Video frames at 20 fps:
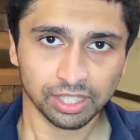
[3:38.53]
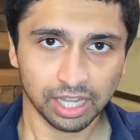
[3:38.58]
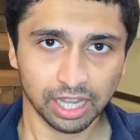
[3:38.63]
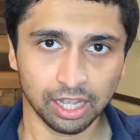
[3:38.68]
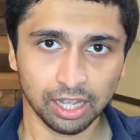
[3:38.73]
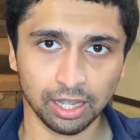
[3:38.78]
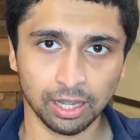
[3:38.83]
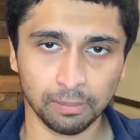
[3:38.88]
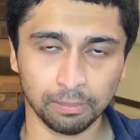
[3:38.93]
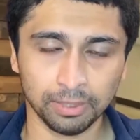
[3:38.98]

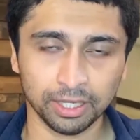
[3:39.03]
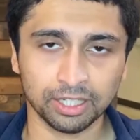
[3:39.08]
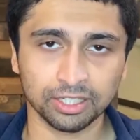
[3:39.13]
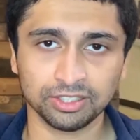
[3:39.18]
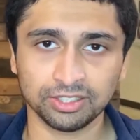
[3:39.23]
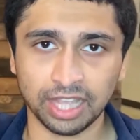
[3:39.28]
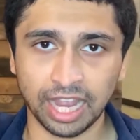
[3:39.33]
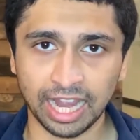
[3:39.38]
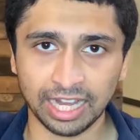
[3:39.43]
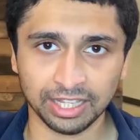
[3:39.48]
uh,
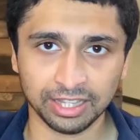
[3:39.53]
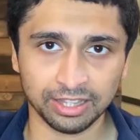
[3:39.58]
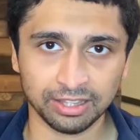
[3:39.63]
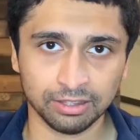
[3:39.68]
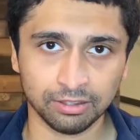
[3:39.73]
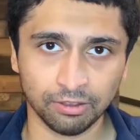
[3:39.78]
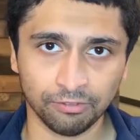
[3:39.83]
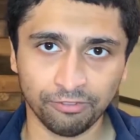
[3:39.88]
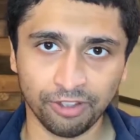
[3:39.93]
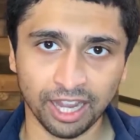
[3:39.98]
because,
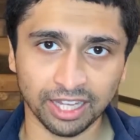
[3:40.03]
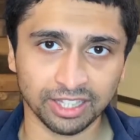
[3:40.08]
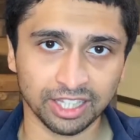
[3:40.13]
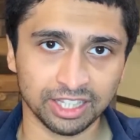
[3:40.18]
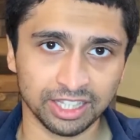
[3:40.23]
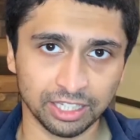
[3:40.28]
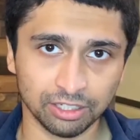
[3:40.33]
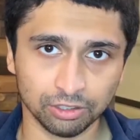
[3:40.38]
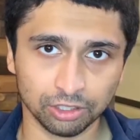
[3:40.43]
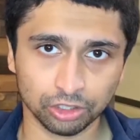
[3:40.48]
and the fact that
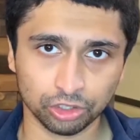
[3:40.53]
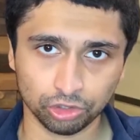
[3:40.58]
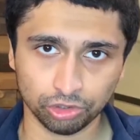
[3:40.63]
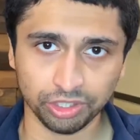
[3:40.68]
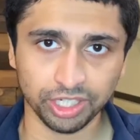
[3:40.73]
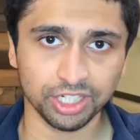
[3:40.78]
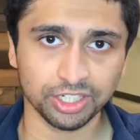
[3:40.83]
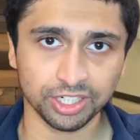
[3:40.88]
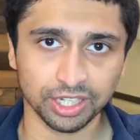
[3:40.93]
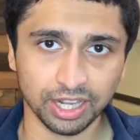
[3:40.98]
they'll
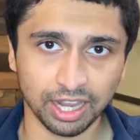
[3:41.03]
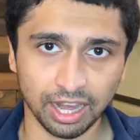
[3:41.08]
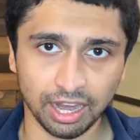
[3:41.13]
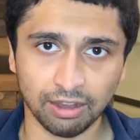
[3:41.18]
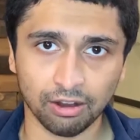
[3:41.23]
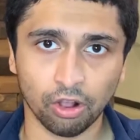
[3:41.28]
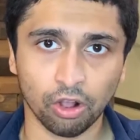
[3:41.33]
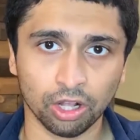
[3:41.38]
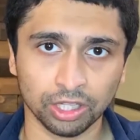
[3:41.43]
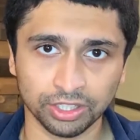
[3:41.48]
treat
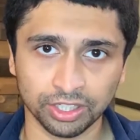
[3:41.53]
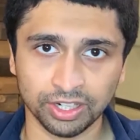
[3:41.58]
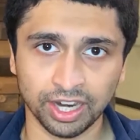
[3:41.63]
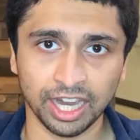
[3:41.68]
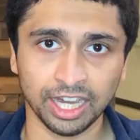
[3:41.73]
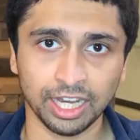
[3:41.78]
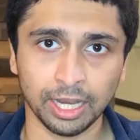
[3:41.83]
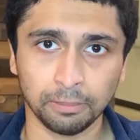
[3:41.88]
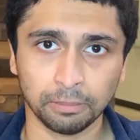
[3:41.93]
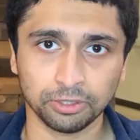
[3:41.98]
all the
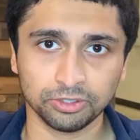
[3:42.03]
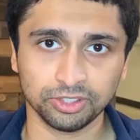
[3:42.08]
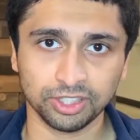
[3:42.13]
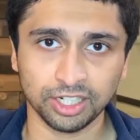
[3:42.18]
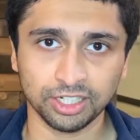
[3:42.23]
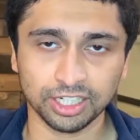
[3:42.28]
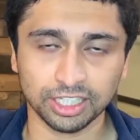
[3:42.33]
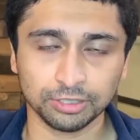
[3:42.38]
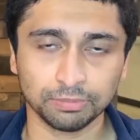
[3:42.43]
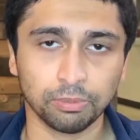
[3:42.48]
ninety-nine
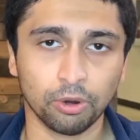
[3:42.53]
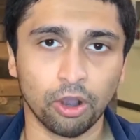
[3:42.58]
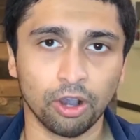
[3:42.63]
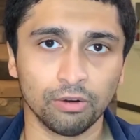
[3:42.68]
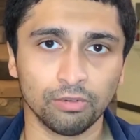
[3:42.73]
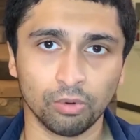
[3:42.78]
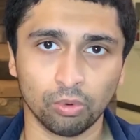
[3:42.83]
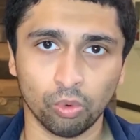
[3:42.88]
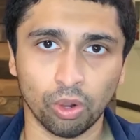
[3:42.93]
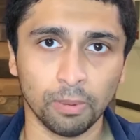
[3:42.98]
percent as part
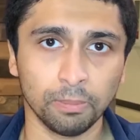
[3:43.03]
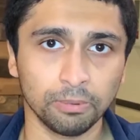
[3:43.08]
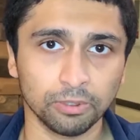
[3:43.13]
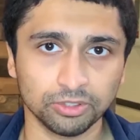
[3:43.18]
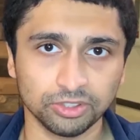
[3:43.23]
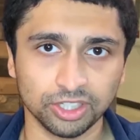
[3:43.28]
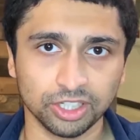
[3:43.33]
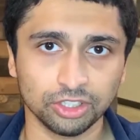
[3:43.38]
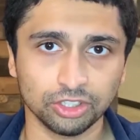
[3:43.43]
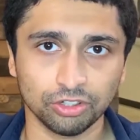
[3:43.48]
of a one
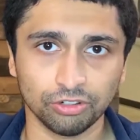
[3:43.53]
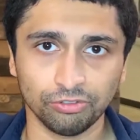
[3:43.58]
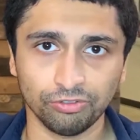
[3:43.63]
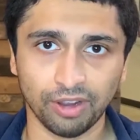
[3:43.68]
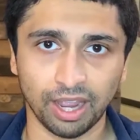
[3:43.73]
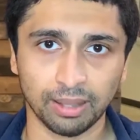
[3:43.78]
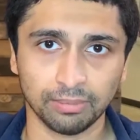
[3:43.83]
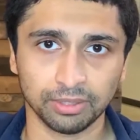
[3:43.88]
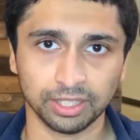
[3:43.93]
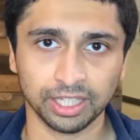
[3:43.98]
percenter
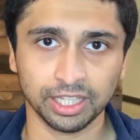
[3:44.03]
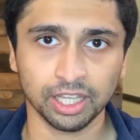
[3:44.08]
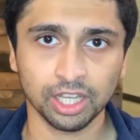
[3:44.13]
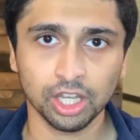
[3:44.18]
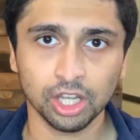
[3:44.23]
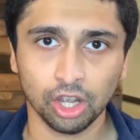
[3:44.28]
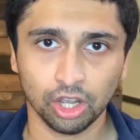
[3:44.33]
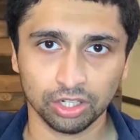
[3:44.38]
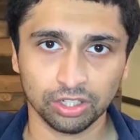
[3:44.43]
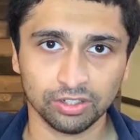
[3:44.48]
family
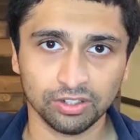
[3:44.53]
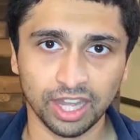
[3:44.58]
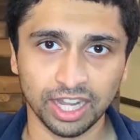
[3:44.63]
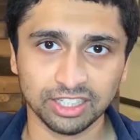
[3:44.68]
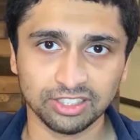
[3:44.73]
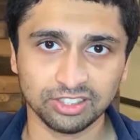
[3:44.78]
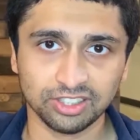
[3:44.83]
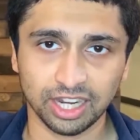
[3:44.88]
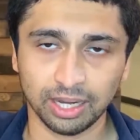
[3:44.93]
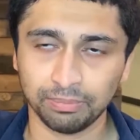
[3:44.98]
on the
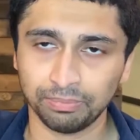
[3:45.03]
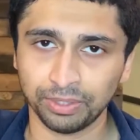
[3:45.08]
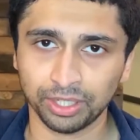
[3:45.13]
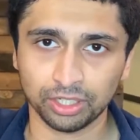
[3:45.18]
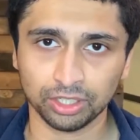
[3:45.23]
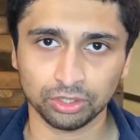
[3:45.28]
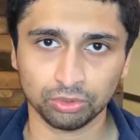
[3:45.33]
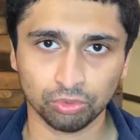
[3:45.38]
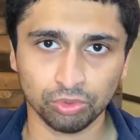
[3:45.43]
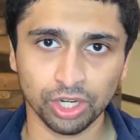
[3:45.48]
light side,
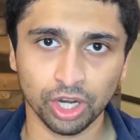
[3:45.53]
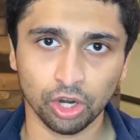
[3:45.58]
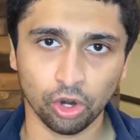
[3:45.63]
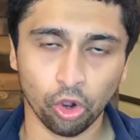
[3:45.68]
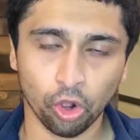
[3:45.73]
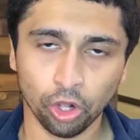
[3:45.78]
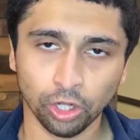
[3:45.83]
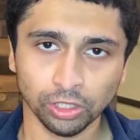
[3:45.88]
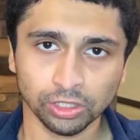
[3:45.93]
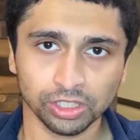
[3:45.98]
because we are
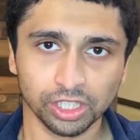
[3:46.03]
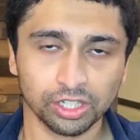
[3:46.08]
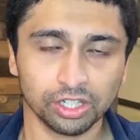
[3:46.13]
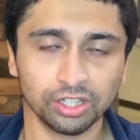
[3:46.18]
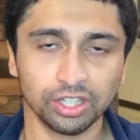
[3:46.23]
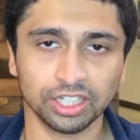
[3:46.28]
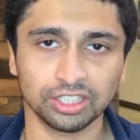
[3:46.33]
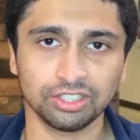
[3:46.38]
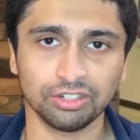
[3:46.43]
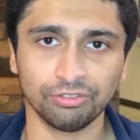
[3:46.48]
all the
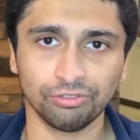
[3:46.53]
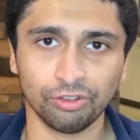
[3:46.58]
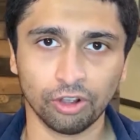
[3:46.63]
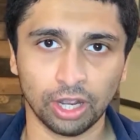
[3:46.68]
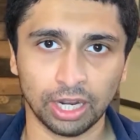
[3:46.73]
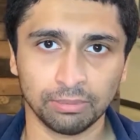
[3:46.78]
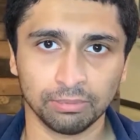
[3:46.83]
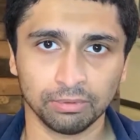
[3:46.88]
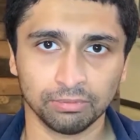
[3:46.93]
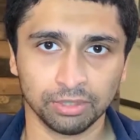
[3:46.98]
collective
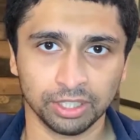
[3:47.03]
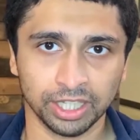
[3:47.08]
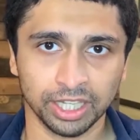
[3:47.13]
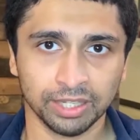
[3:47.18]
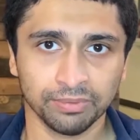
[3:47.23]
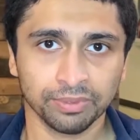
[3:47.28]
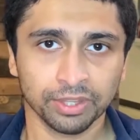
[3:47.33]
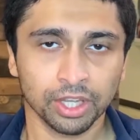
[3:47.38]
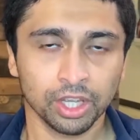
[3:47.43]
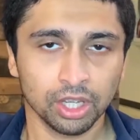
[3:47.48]

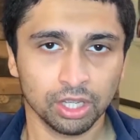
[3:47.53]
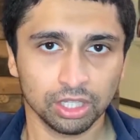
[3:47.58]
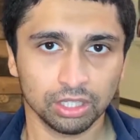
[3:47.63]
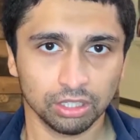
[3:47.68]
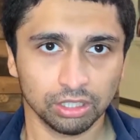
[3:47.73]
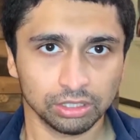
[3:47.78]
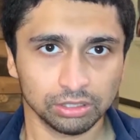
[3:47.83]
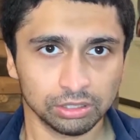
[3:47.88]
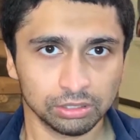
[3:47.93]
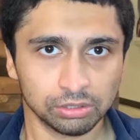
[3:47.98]
family,
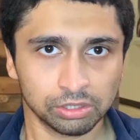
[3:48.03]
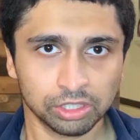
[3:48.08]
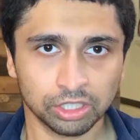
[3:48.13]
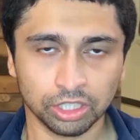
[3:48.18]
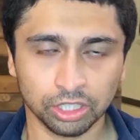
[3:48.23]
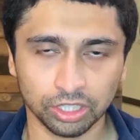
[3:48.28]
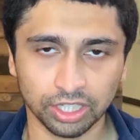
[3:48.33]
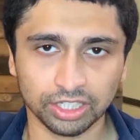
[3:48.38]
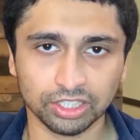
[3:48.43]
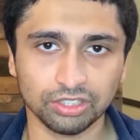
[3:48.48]
the
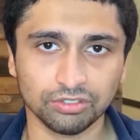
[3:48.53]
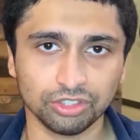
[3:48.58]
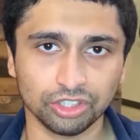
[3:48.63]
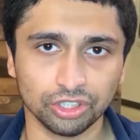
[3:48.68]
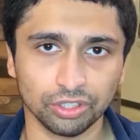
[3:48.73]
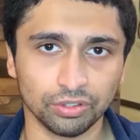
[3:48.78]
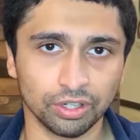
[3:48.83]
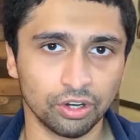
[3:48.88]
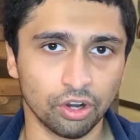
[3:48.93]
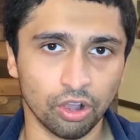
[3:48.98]
collective
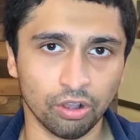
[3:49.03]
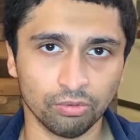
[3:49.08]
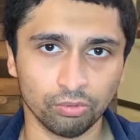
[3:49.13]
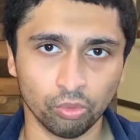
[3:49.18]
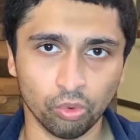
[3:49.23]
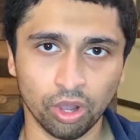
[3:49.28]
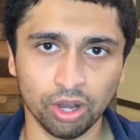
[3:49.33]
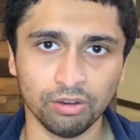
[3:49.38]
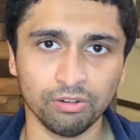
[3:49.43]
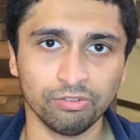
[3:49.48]
children of
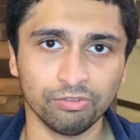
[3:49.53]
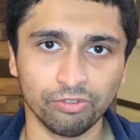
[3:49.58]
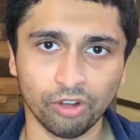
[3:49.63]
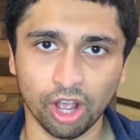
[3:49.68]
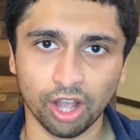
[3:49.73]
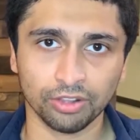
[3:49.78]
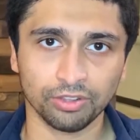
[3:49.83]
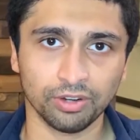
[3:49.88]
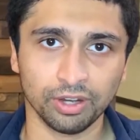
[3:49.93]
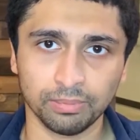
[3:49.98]
one
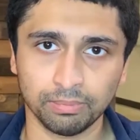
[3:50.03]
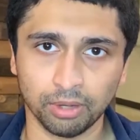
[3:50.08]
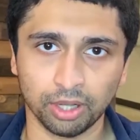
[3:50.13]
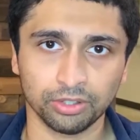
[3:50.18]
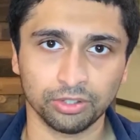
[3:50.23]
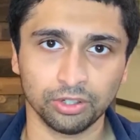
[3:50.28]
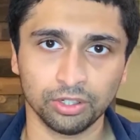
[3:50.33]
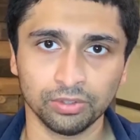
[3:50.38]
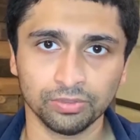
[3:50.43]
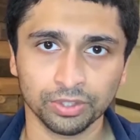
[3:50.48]
father and
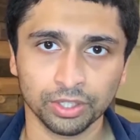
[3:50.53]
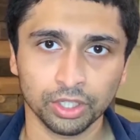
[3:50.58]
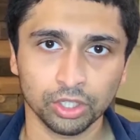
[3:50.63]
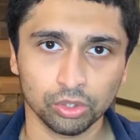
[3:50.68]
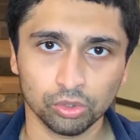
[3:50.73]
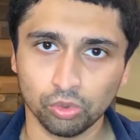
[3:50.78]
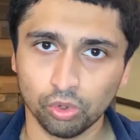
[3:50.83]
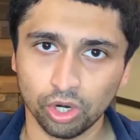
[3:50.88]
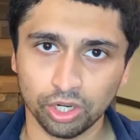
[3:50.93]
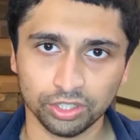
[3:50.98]
mother
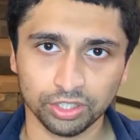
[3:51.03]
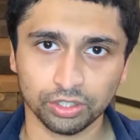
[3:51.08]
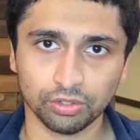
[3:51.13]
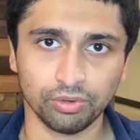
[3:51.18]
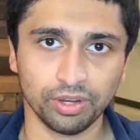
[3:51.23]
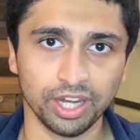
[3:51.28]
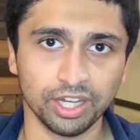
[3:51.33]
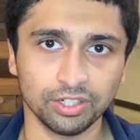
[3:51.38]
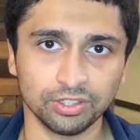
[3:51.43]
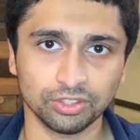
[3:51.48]
who are the
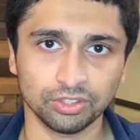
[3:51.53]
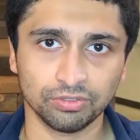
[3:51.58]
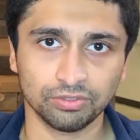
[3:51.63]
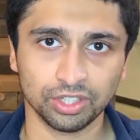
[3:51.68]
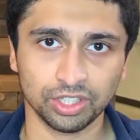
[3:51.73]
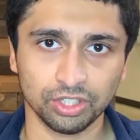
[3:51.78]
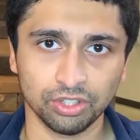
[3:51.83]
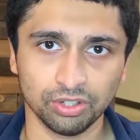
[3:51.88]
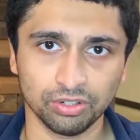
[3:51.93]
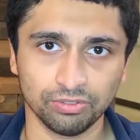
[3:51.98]
creators of the
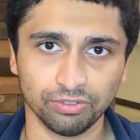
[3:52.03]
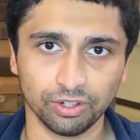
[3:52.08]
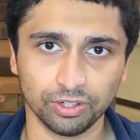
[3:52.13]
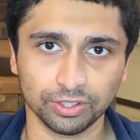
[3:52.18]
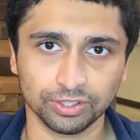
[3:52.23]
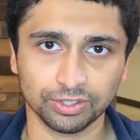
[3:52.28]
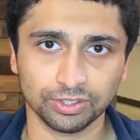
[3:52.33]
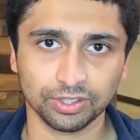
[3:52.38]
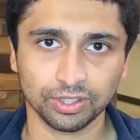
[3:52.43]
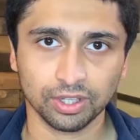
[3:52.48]

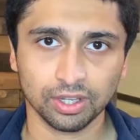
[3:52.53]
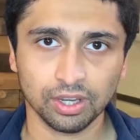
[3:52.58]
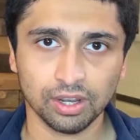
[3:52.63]
universe.